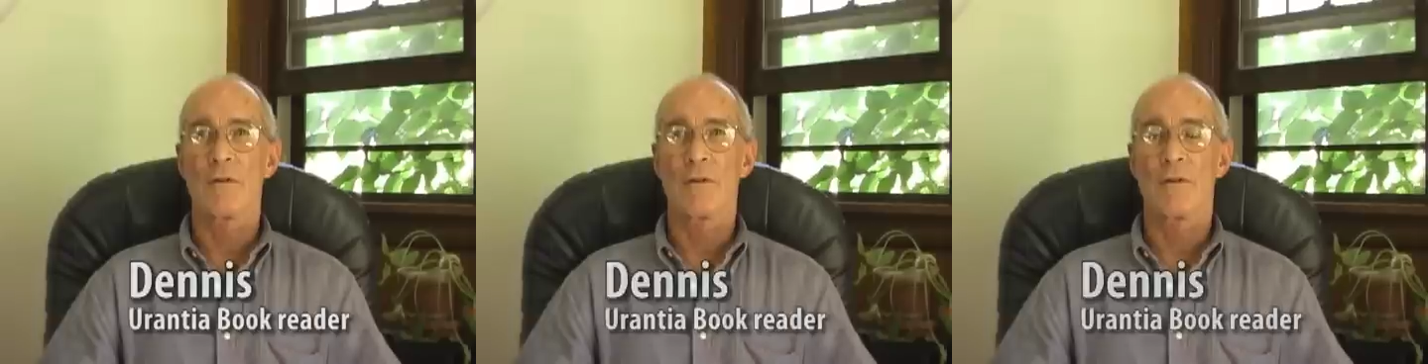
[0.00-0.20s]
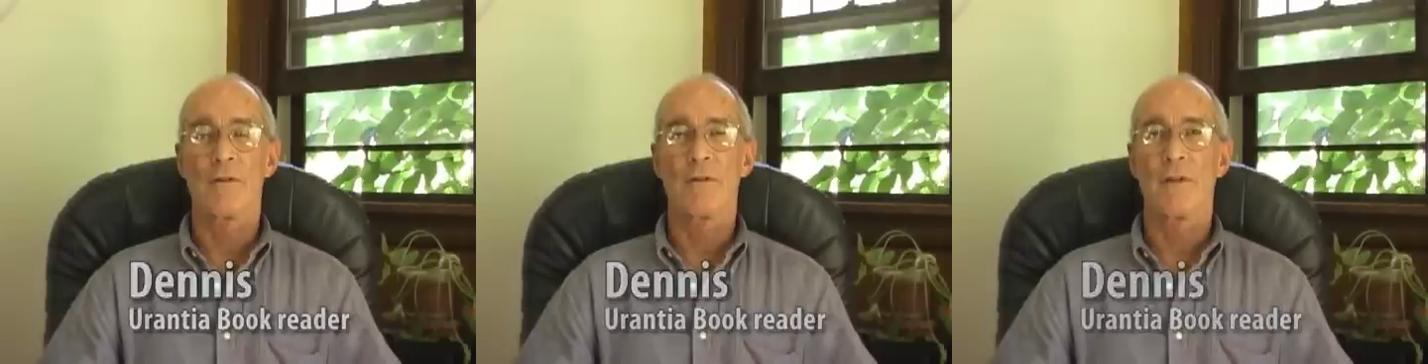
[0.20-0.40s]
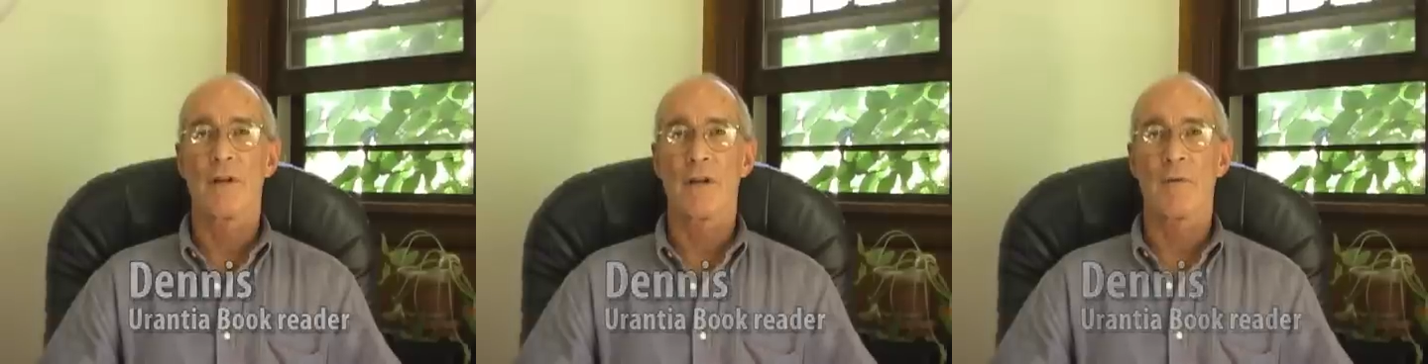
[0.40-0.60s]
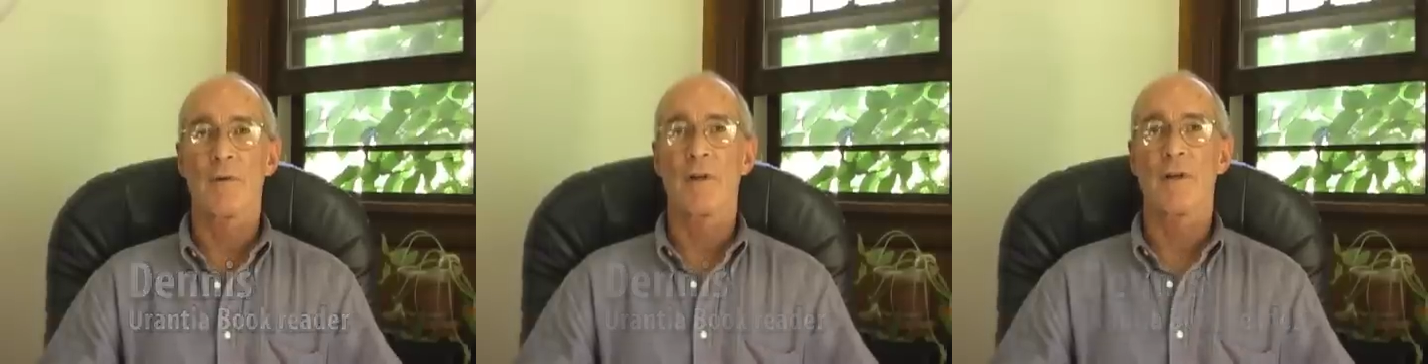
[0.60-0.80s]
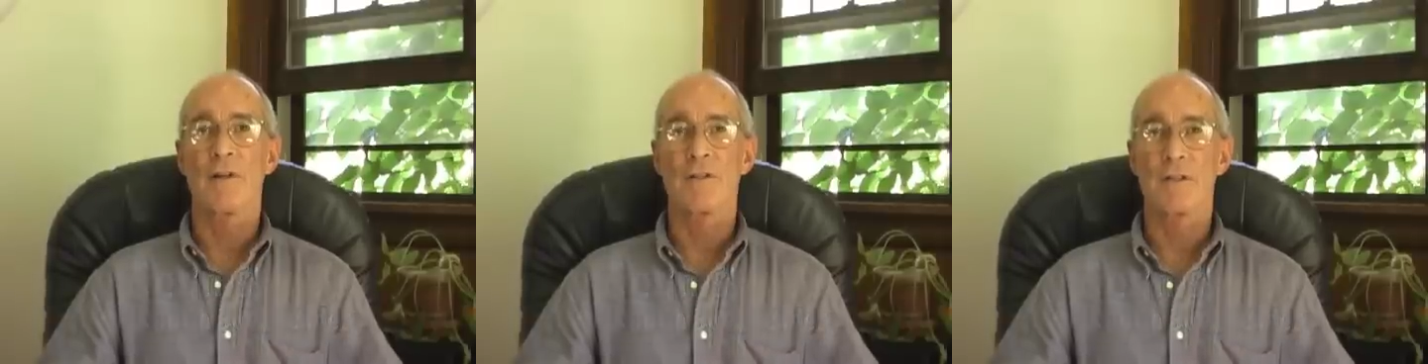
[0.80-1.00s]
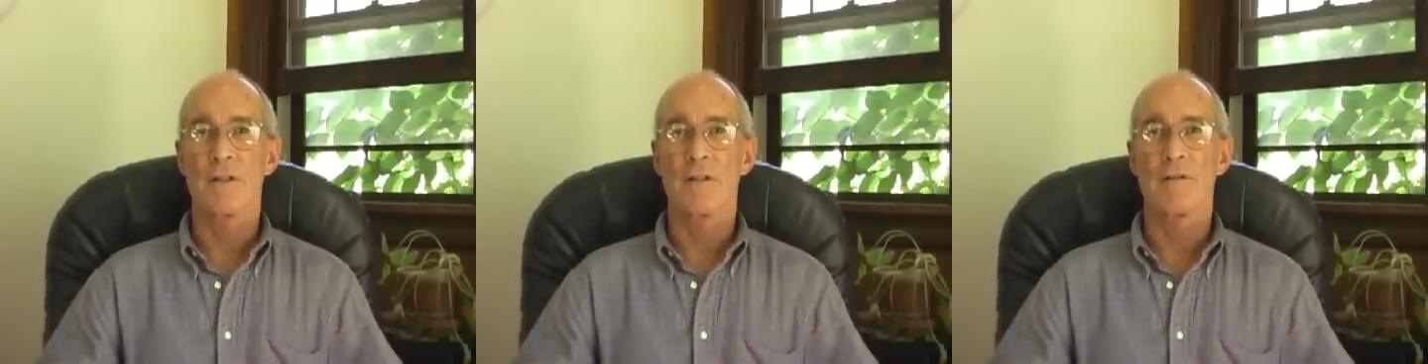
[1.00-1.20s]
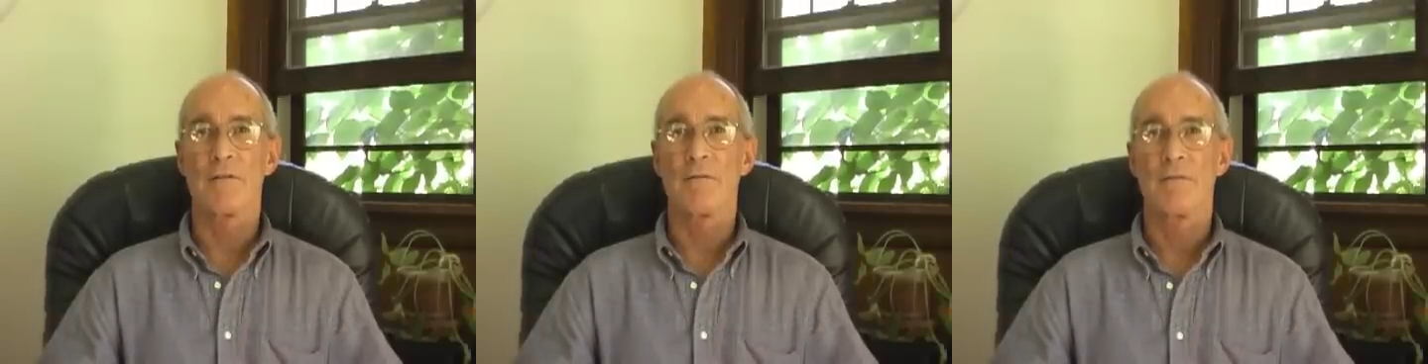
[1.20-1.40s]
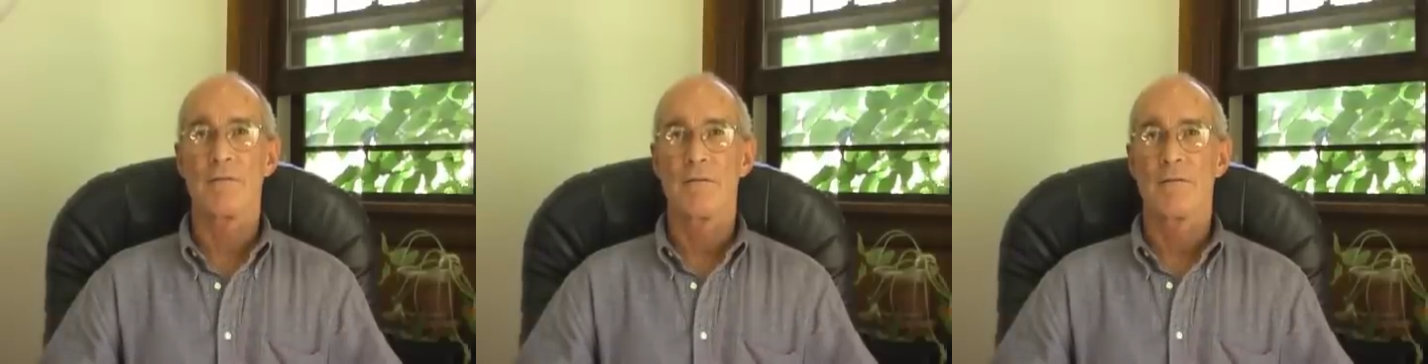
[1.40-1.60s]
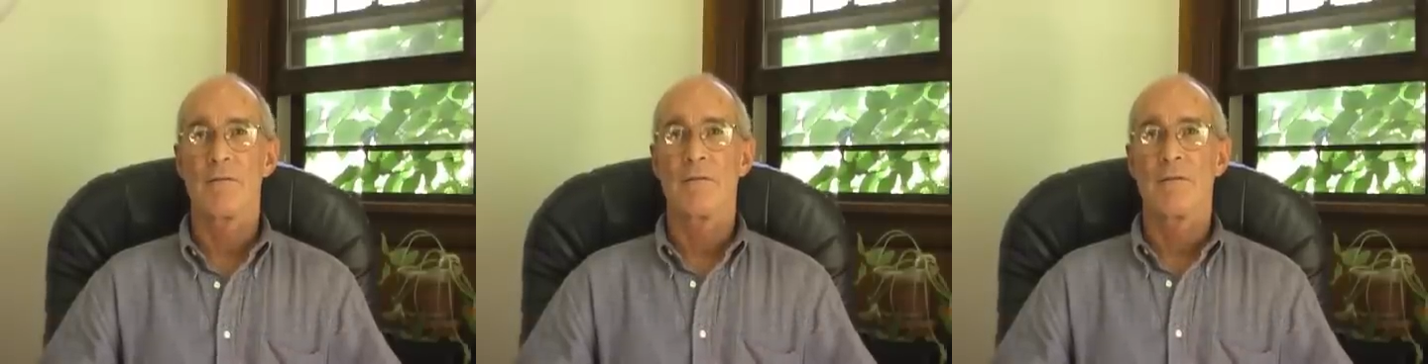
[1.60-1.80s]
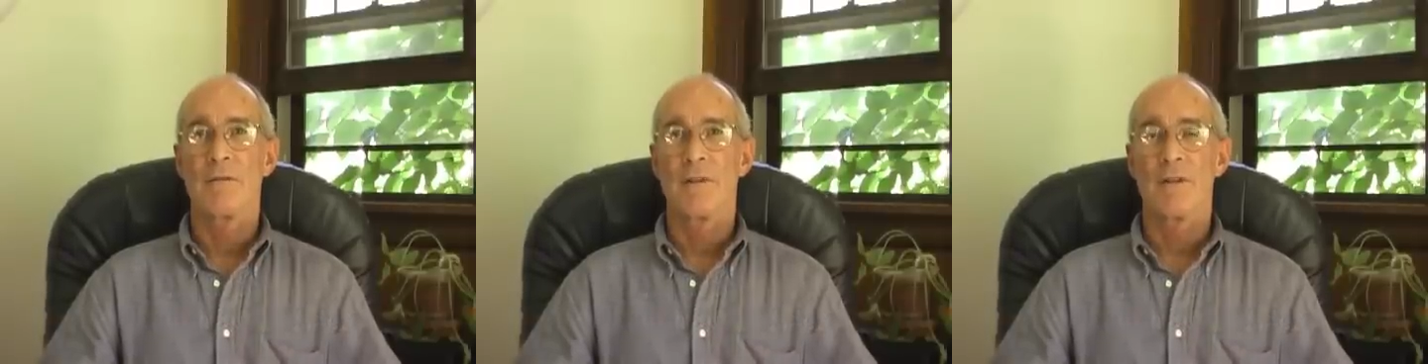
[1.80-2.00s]
and then I realized that
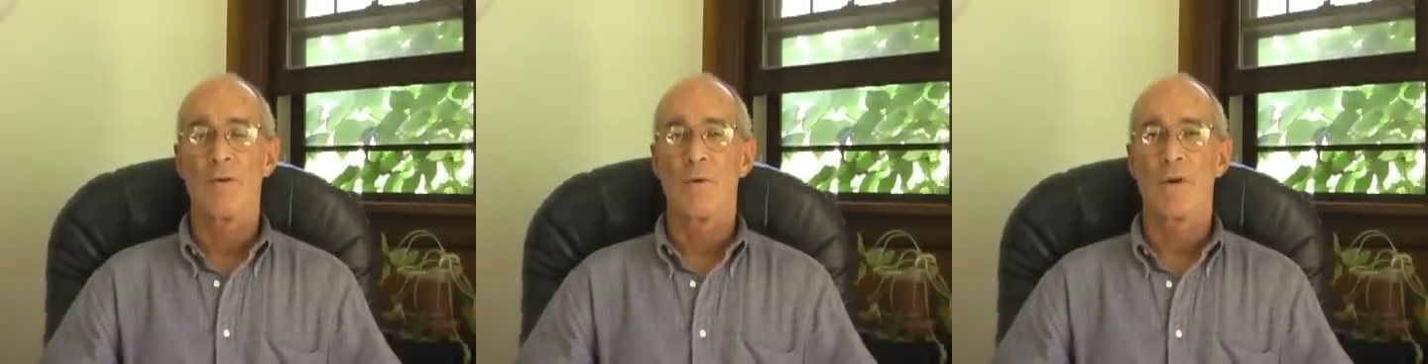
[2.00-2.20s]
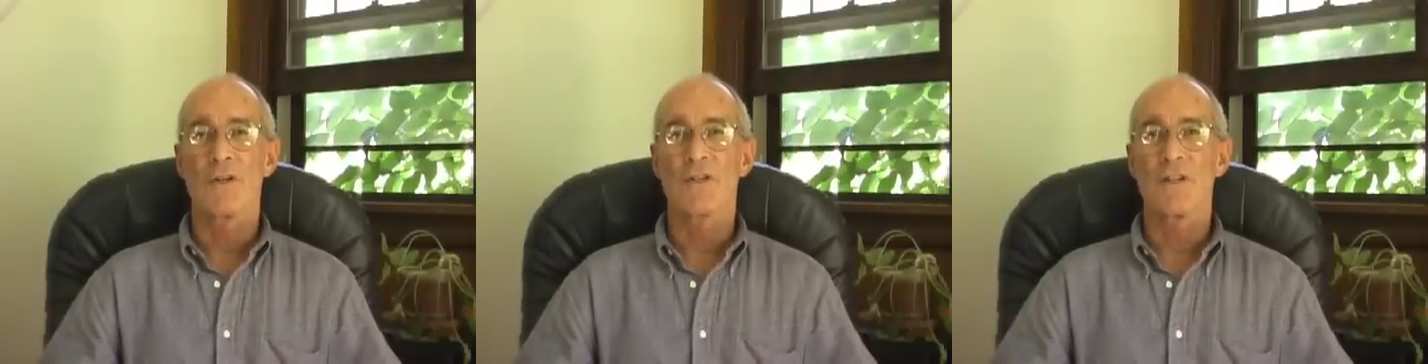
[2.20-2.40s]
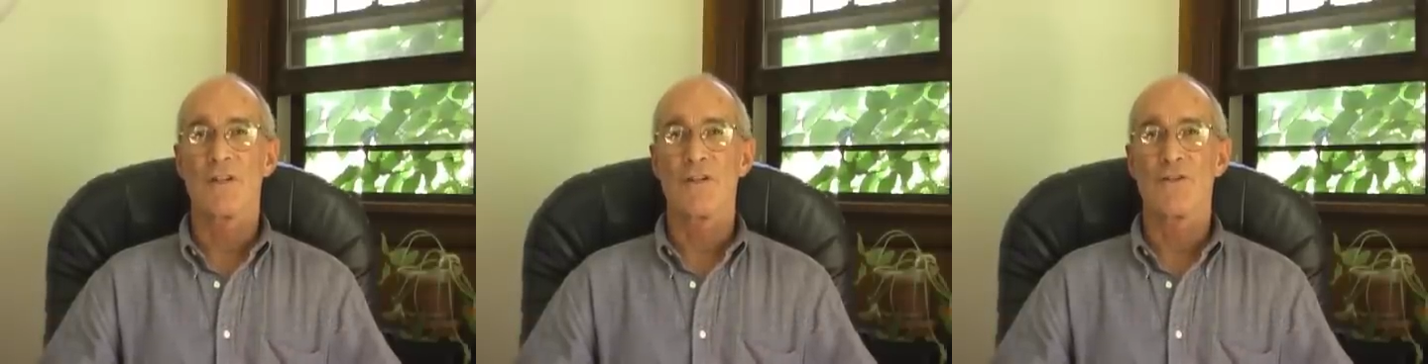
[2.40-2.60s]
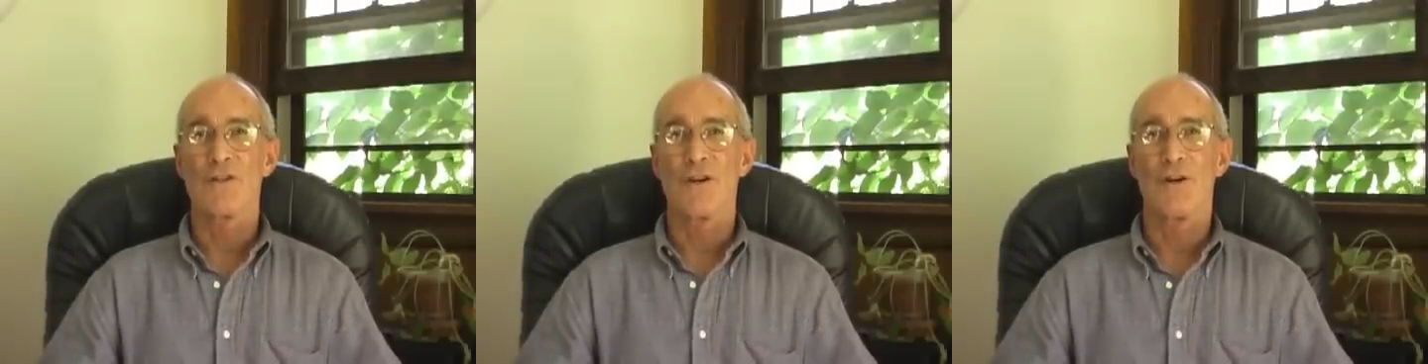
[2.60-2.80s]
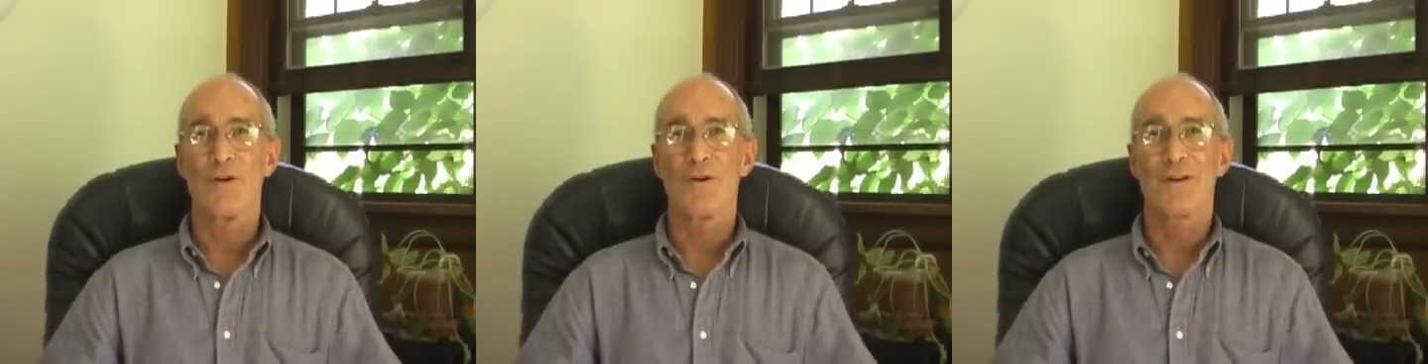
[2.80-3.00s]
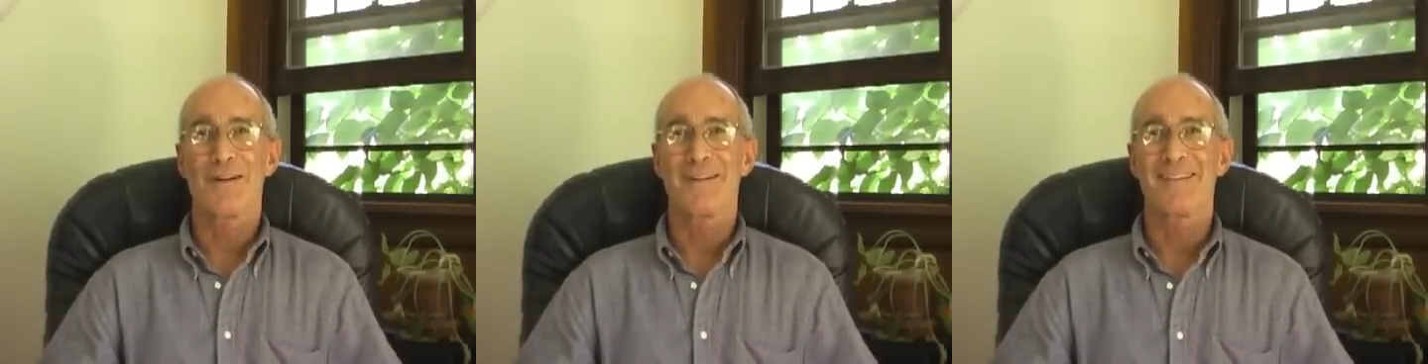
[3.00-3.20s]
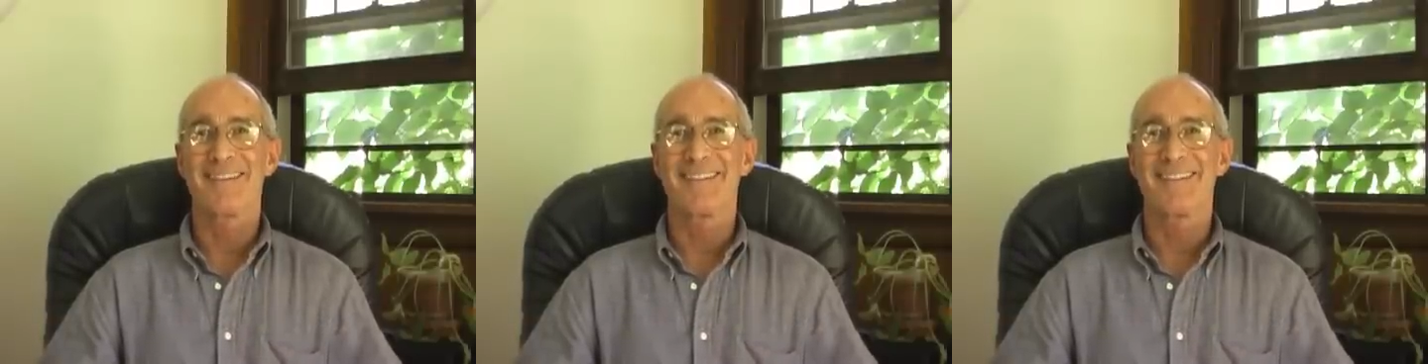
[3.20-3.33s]
it wasn't a joke.